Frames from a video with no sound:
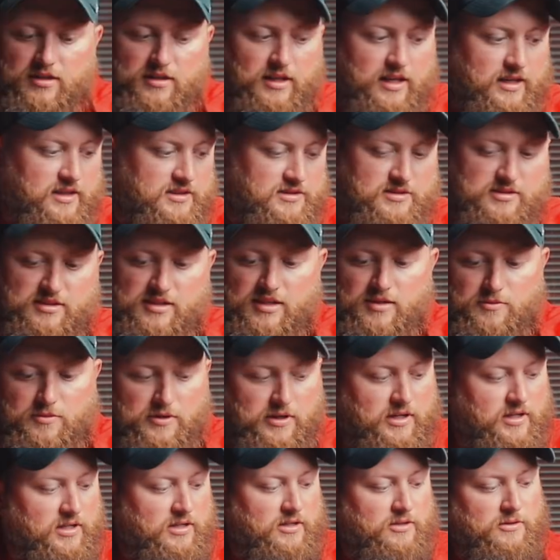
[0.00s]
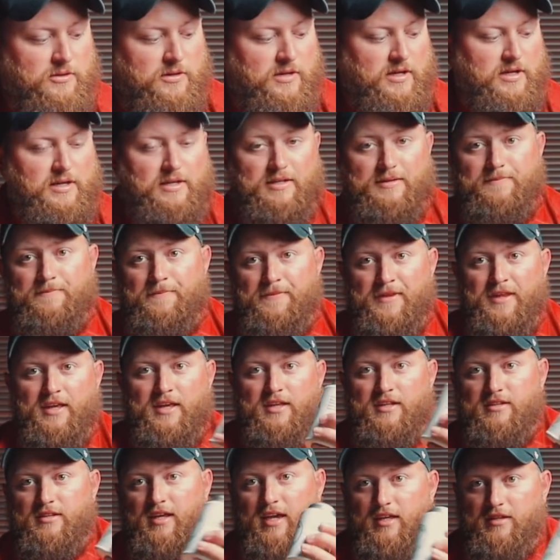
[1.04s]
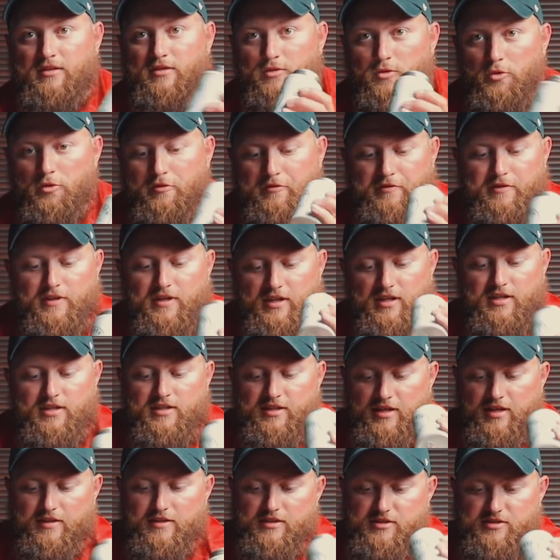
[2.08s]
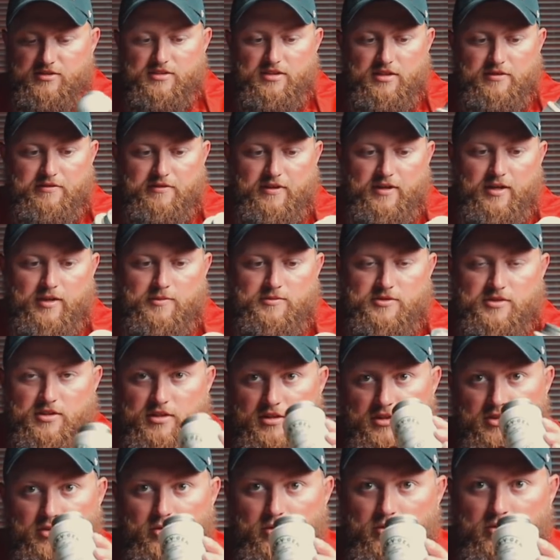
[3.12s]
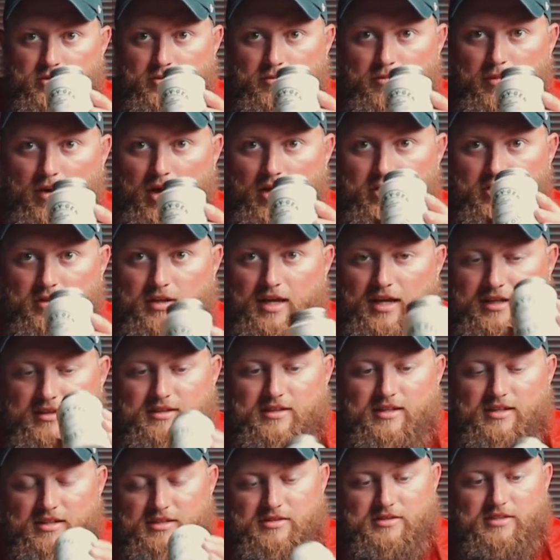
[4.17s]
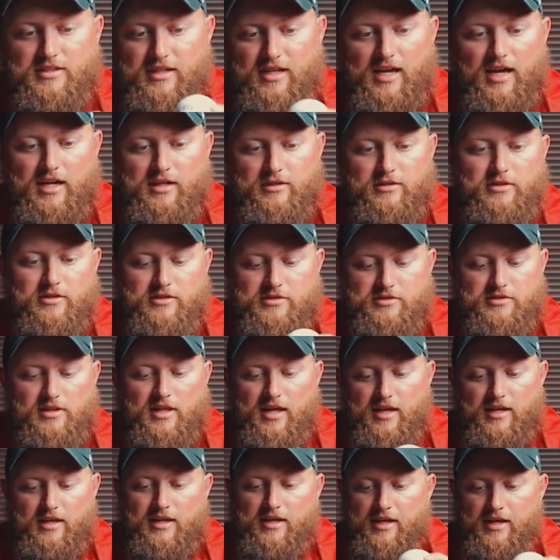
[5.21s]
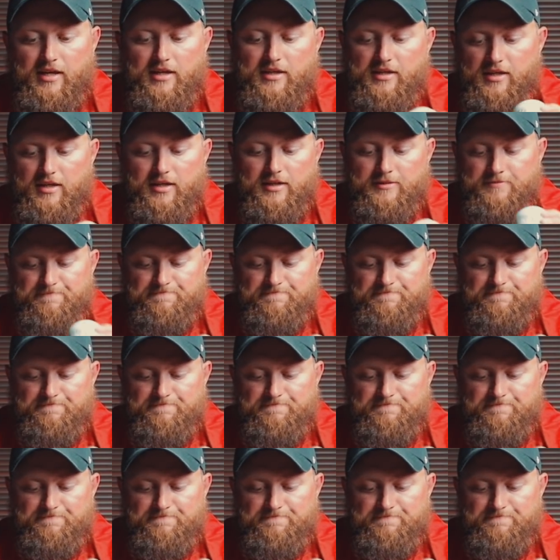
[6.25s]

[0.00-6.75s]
like I said, we're going to go ahead, take the Norwegian. Now this stuff comes in a little bottle like this. It kind of looks like a